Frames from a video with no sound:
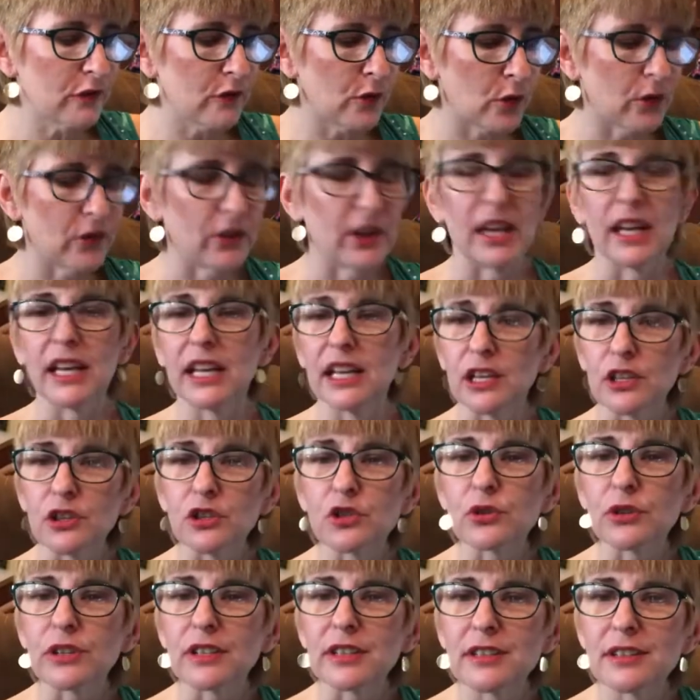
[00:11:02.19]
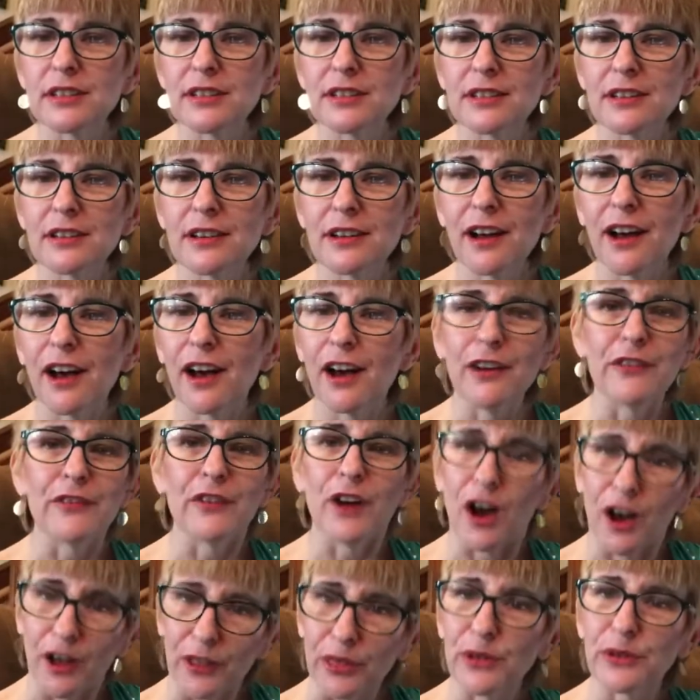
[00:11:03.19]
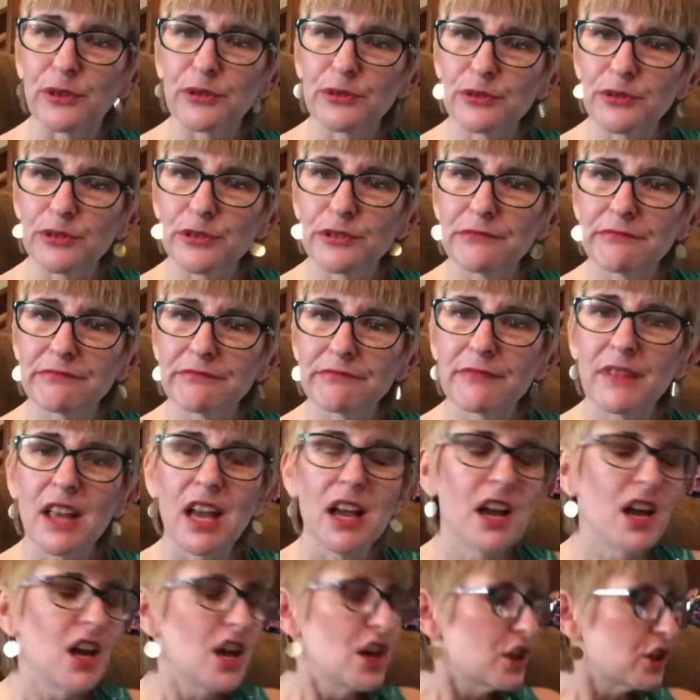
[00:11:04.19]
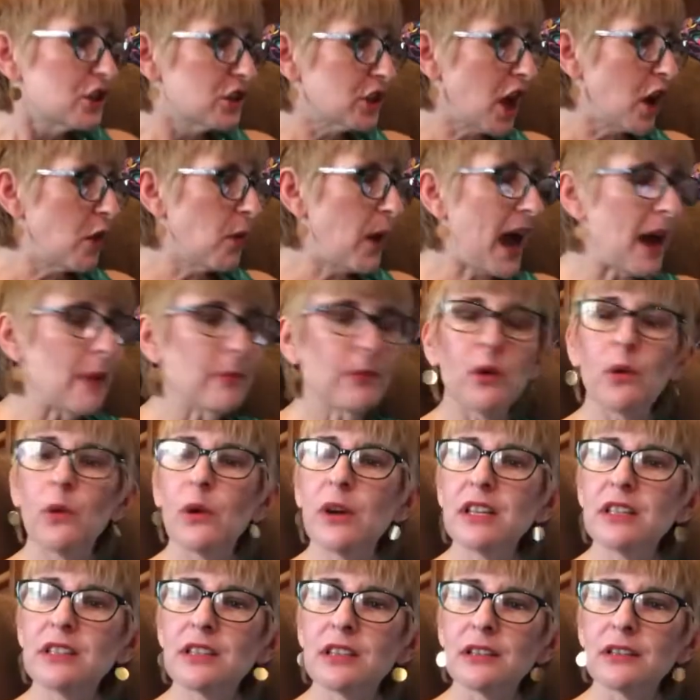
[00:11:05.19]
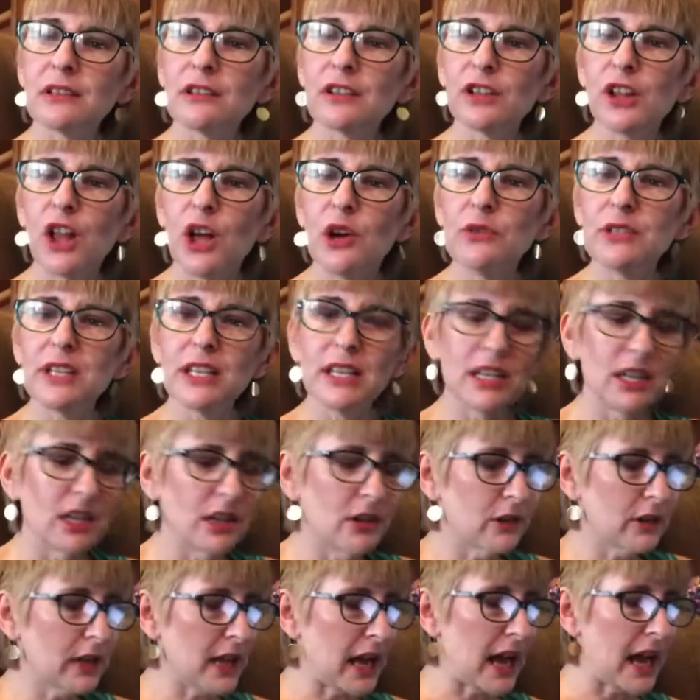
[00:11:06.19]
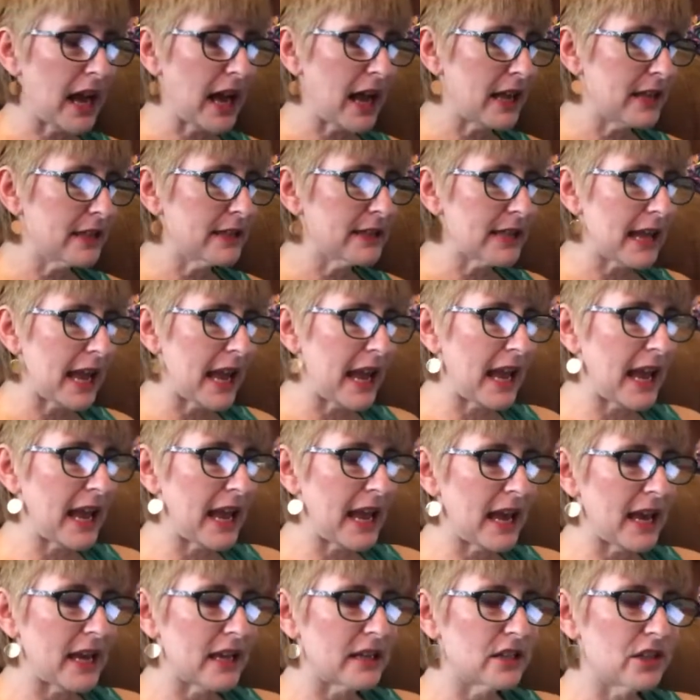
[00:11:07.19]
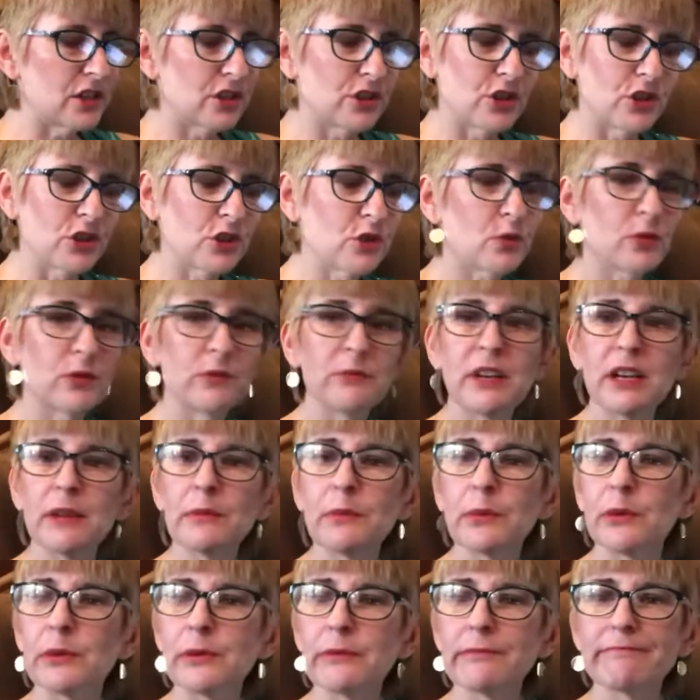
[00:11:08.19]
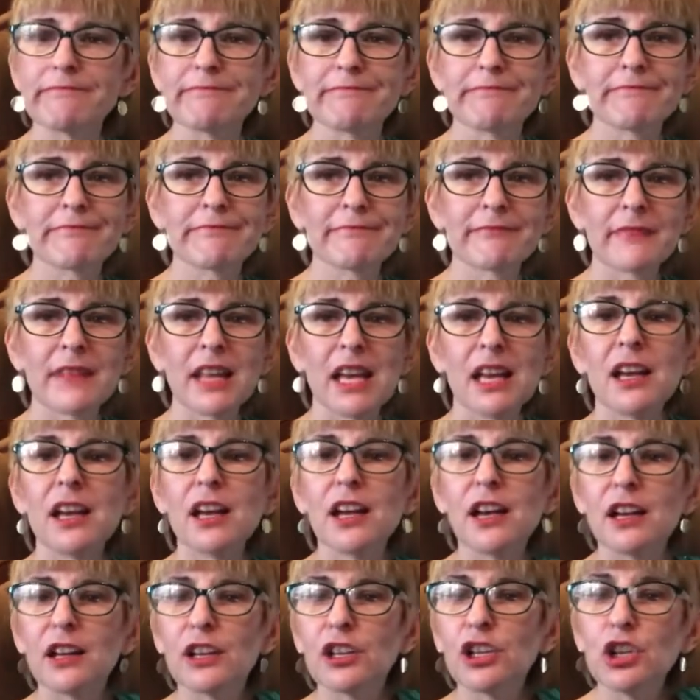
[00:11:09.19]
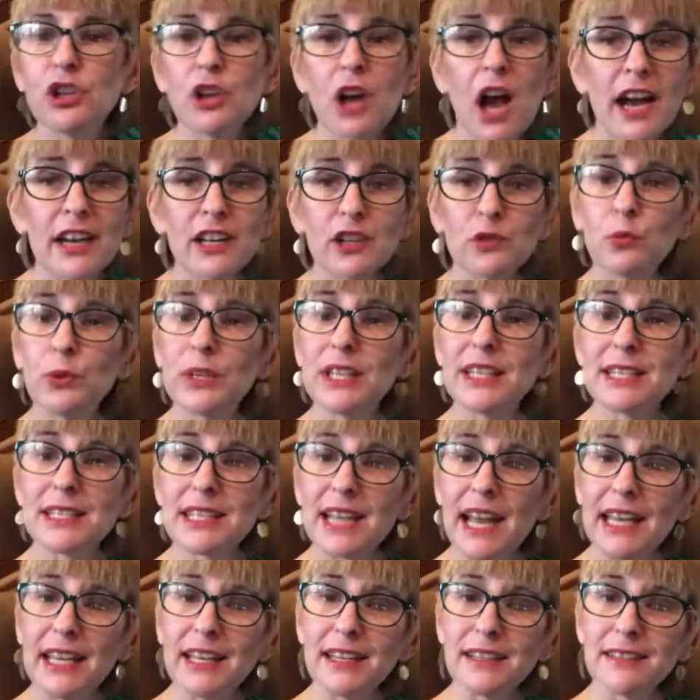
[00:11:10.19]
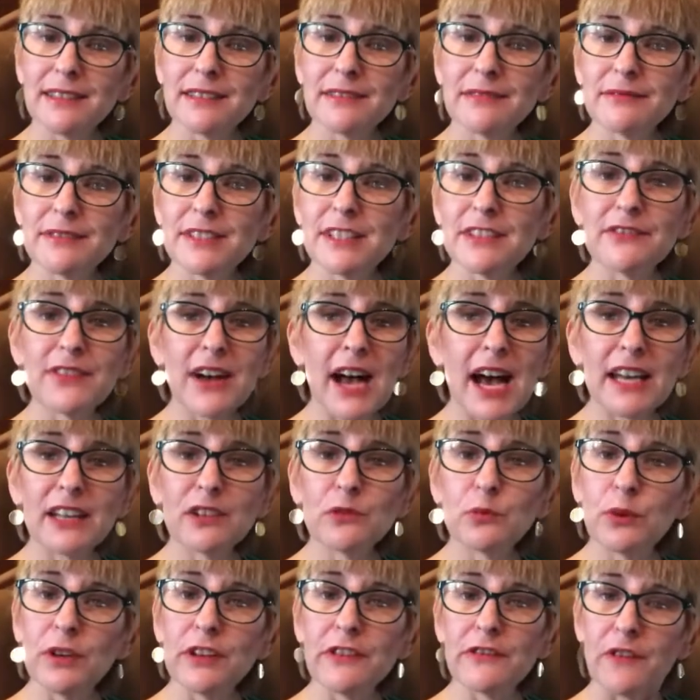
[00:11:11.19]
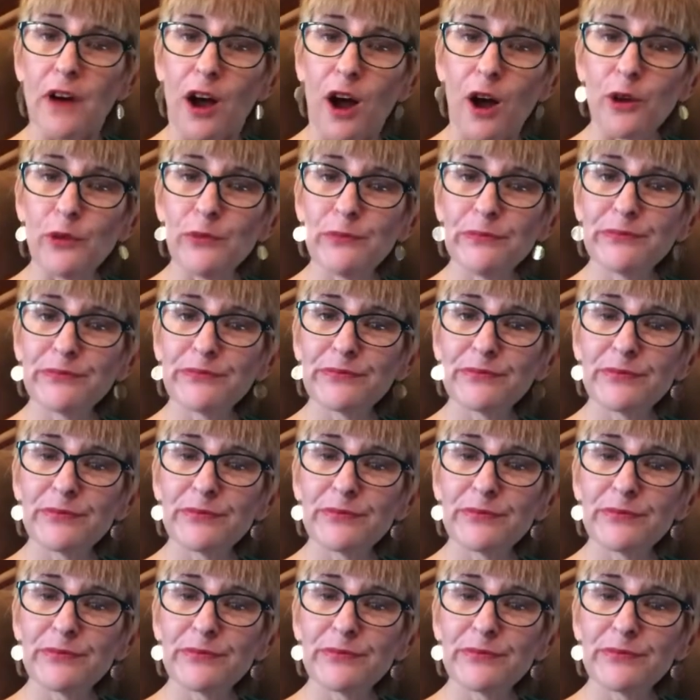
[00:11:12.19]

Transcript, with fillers: for the interest of others. So I'm going to close it here, guys, and just remember, united we stand, divided we fall.